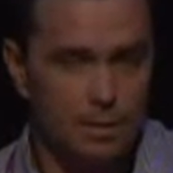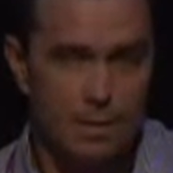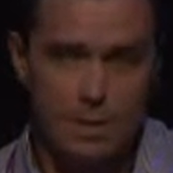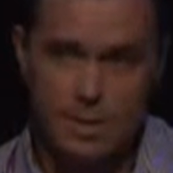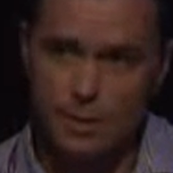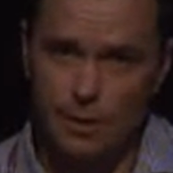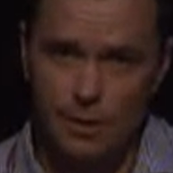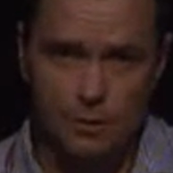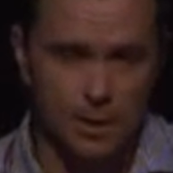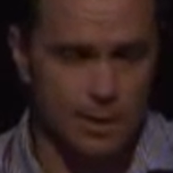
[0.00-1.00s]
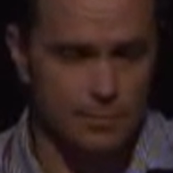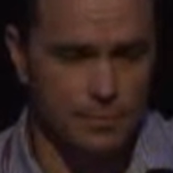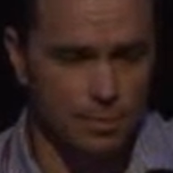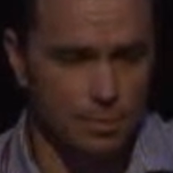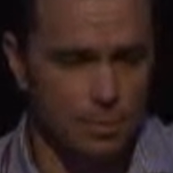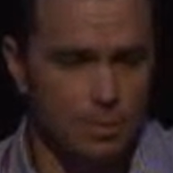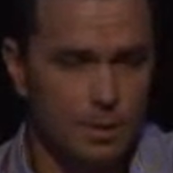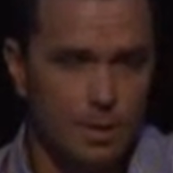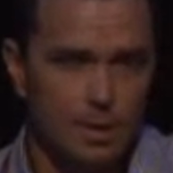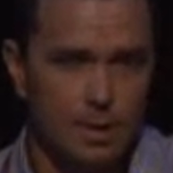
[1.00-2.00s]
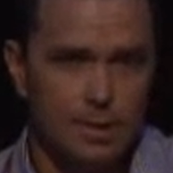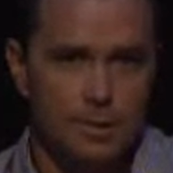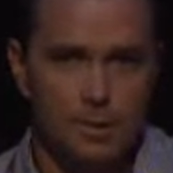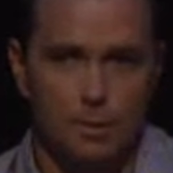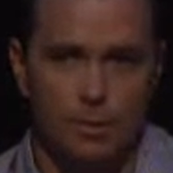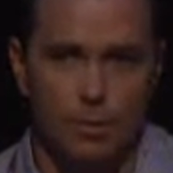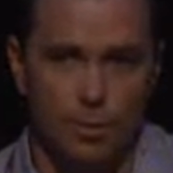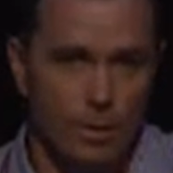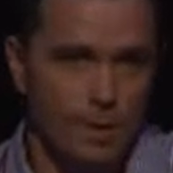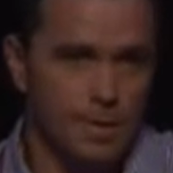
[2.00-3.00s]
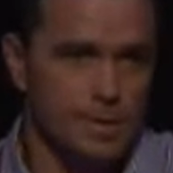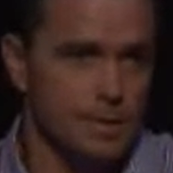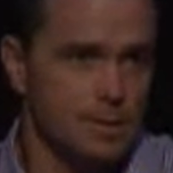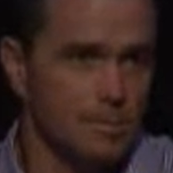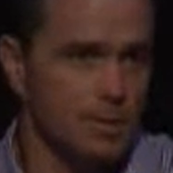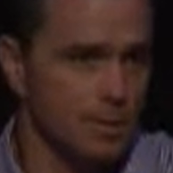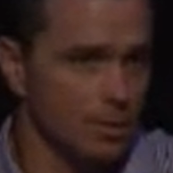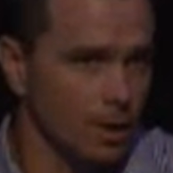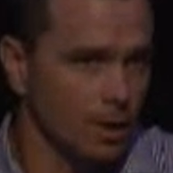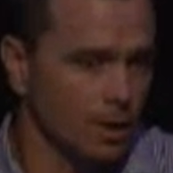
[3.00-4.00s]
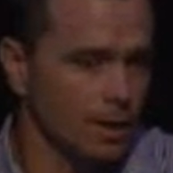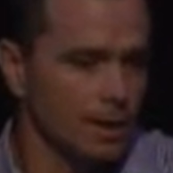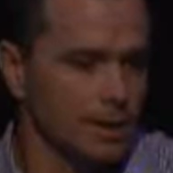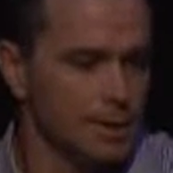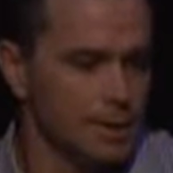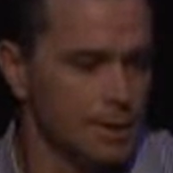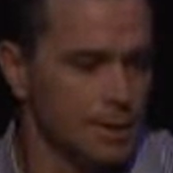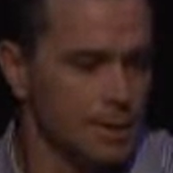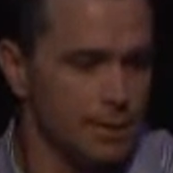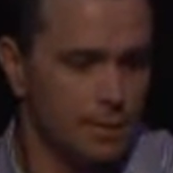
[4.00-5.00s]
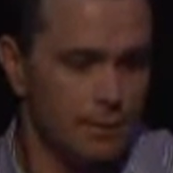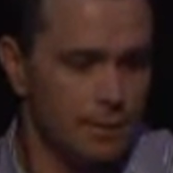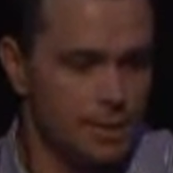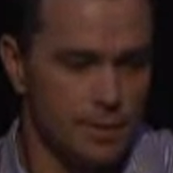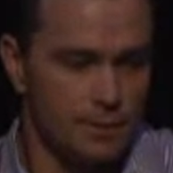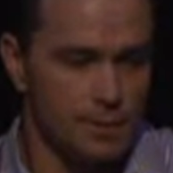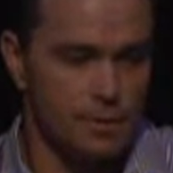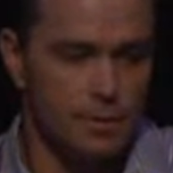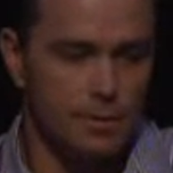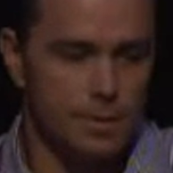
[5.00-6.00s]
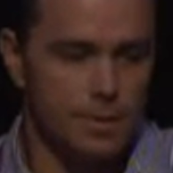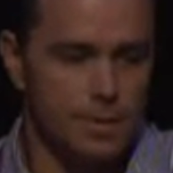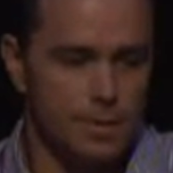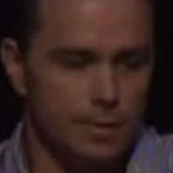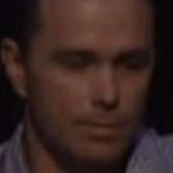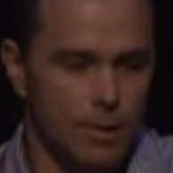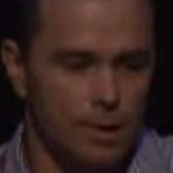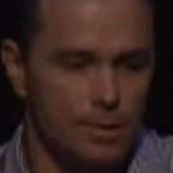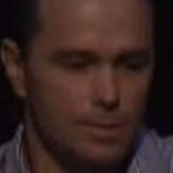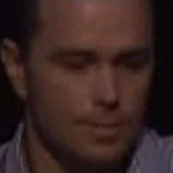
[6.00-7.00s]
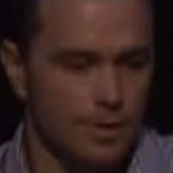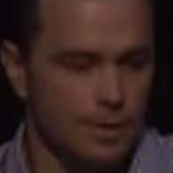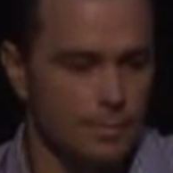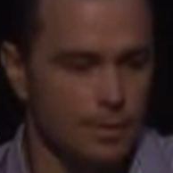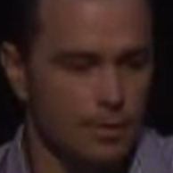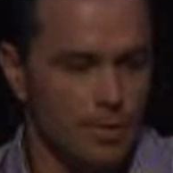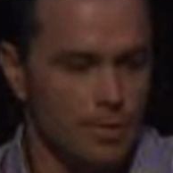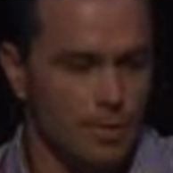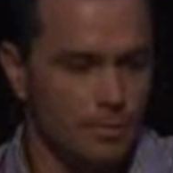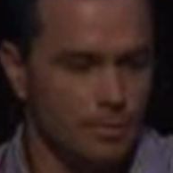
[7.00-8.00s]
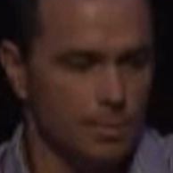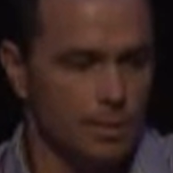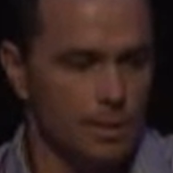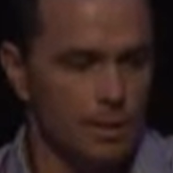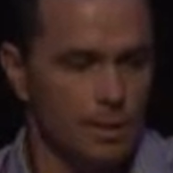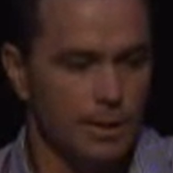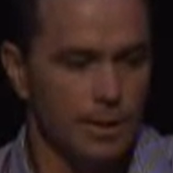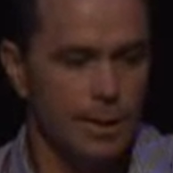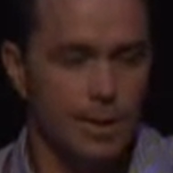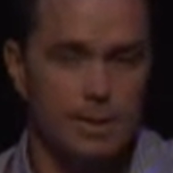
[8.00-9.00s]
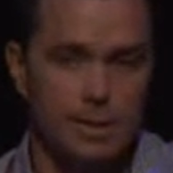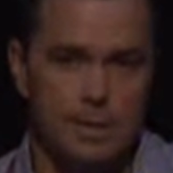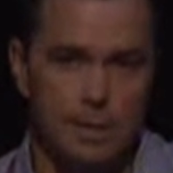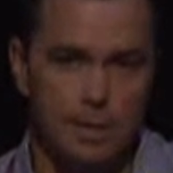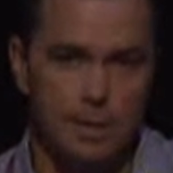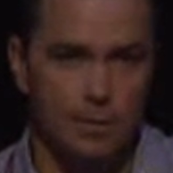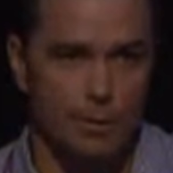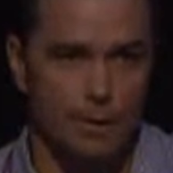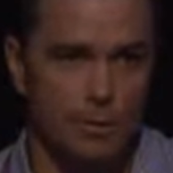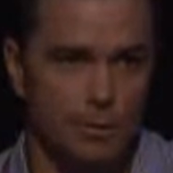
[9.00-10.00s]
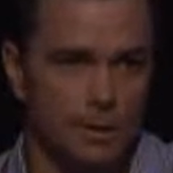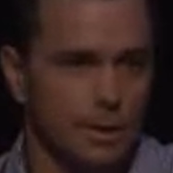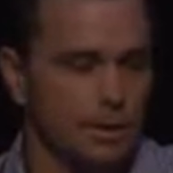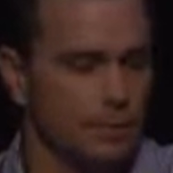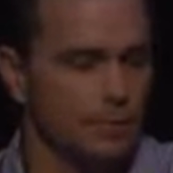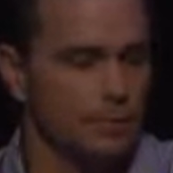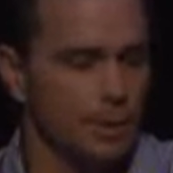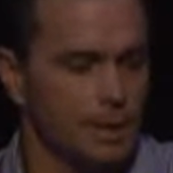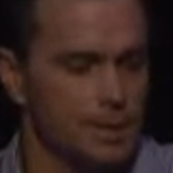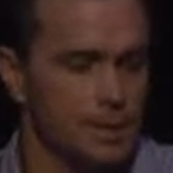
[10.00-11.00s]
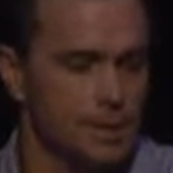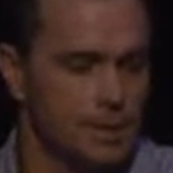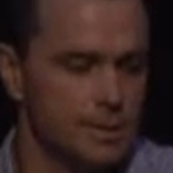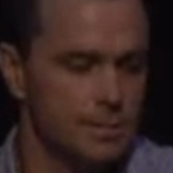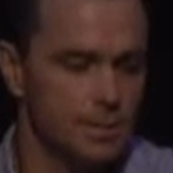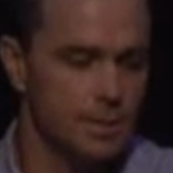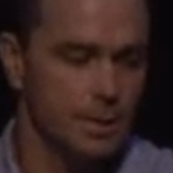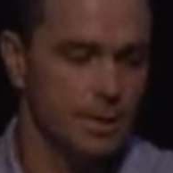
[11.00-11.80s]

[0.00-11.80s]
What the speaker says: This is very transferable to all other systems and all other LHDs. It provides every service in New South Wales a method of increasing mobility and accessing their critical clinical information systems.